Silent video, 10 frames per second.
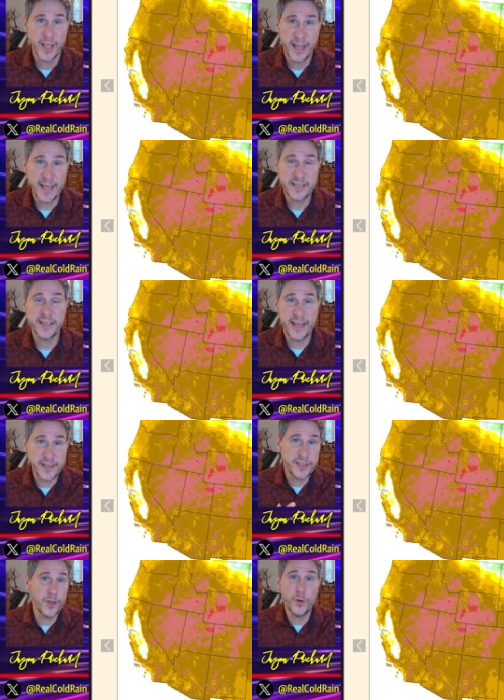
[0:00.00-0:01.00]
is to get
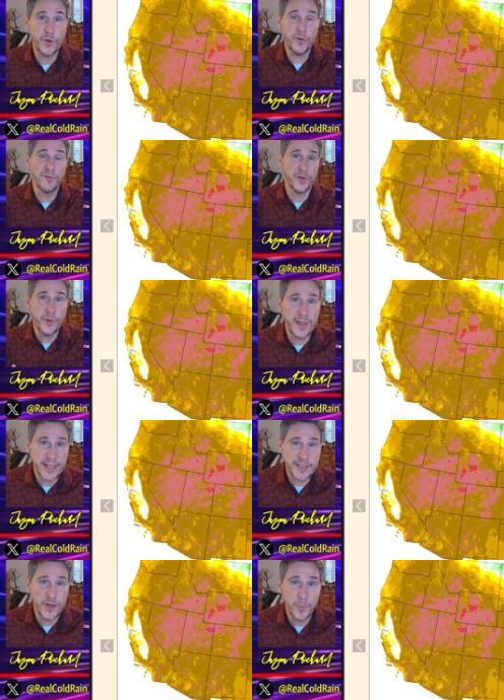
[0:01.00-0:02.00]
to know you, for you to get
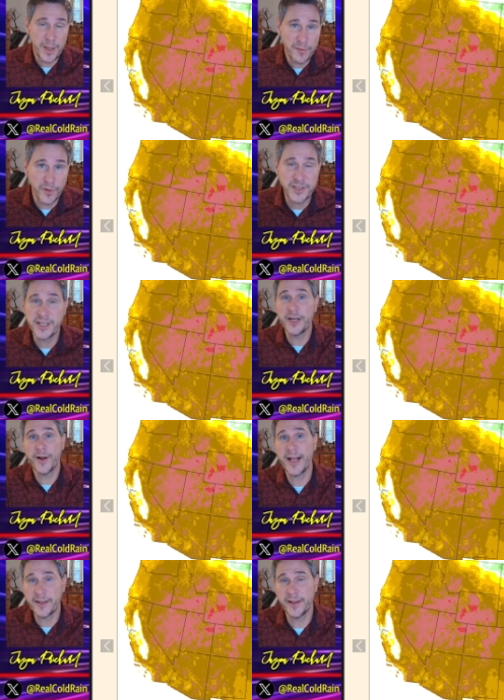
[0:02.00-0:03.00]
to know me, for us to
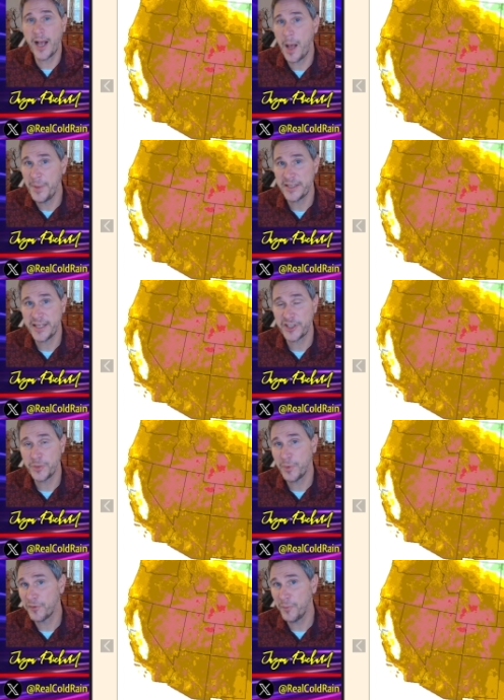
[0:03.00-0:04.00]
interact in the comment section,
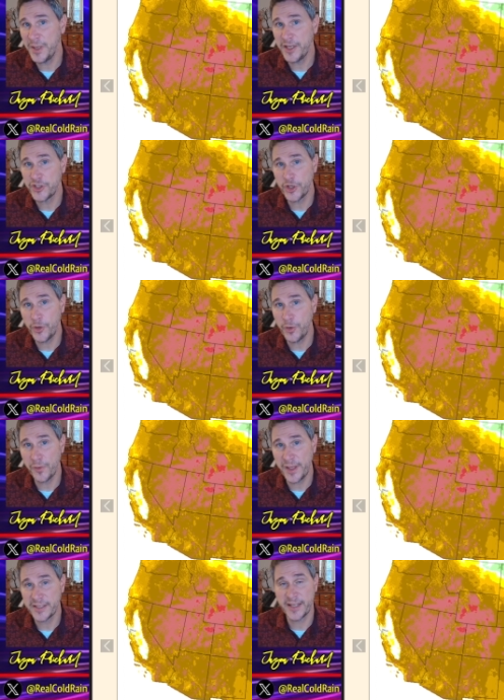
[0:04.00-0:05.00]
but for me to show you
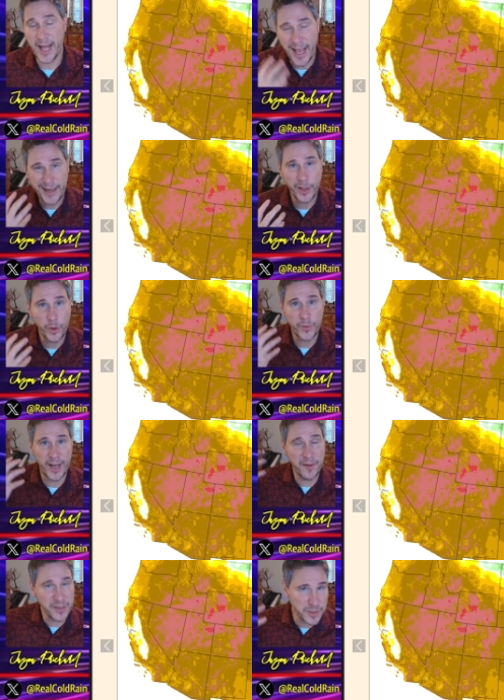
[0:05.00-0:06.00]
things that I know, that
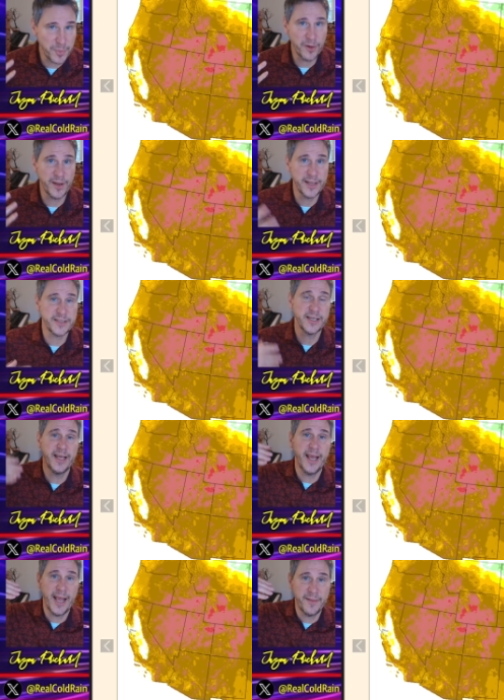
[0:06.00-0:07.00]
I've experienced,
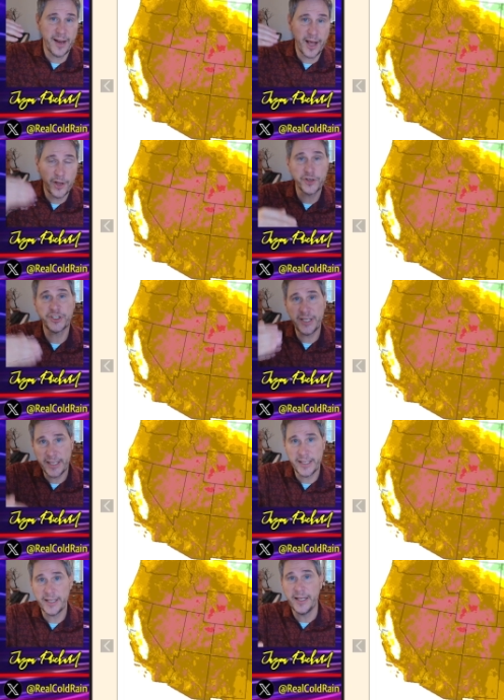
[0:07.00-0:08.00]
and that I
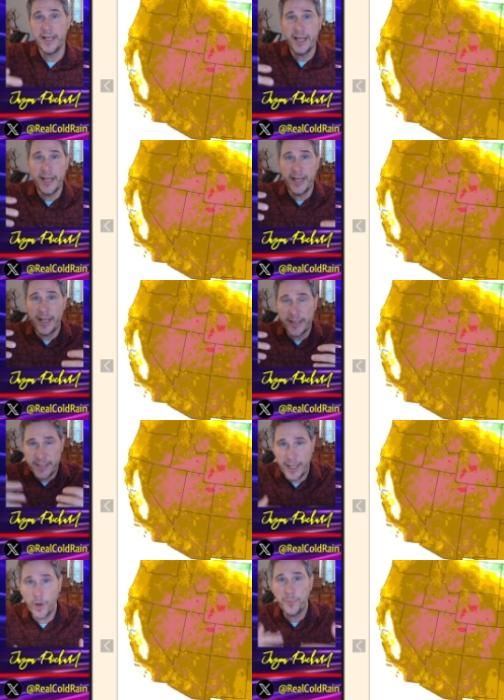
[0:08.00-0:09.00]
understand to
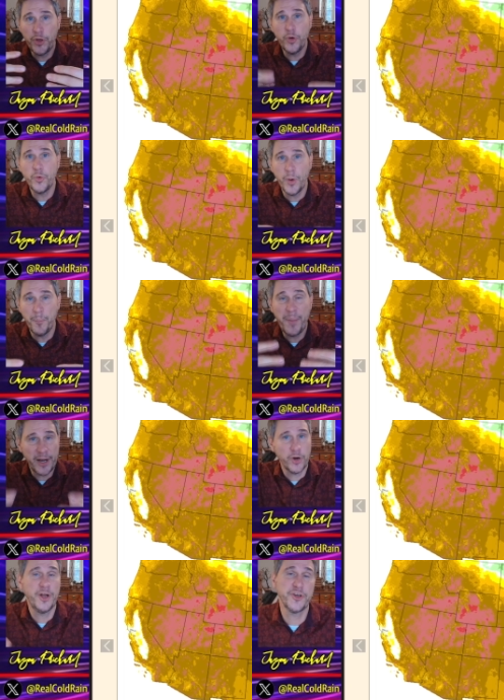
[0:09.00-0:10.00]
help you
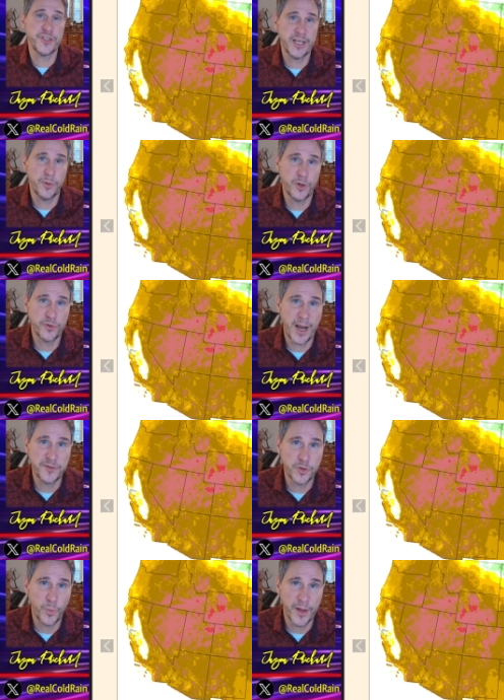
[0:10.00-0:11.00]
better understand what
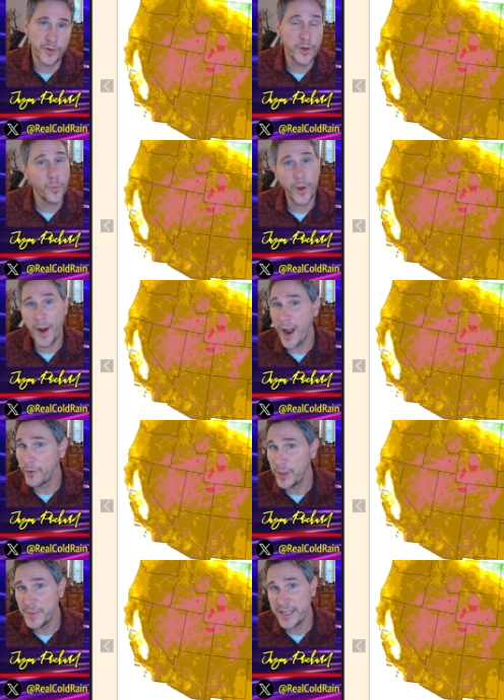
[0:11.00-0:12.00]
drives the weather and where our
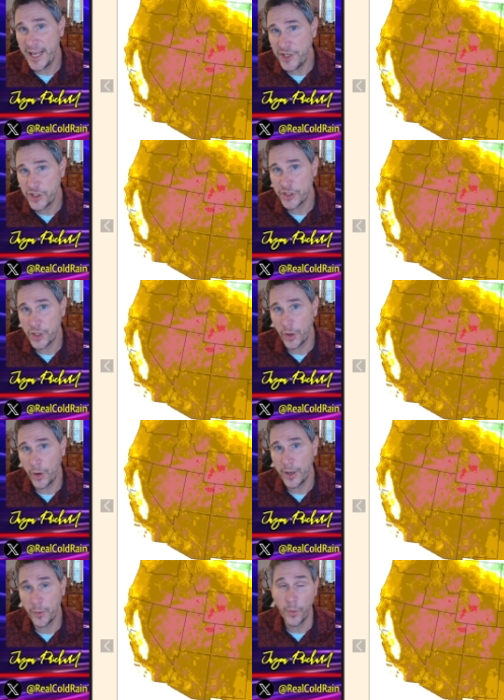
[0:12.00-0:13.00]
limitations are and